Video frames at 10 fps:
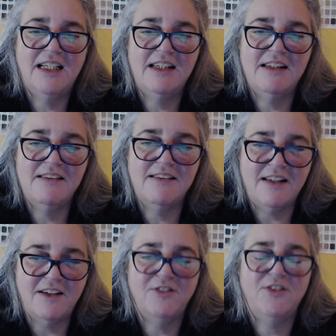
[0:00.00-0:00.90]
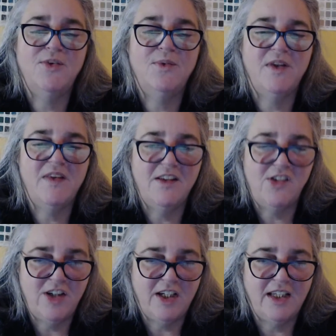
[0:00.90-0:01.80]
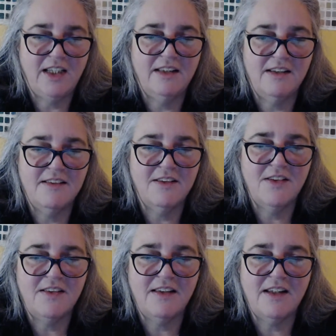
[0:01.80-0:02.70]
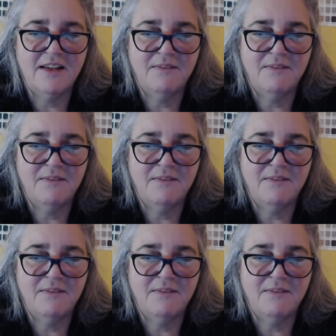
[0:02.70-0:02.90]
stuffed with the chicken. So it's like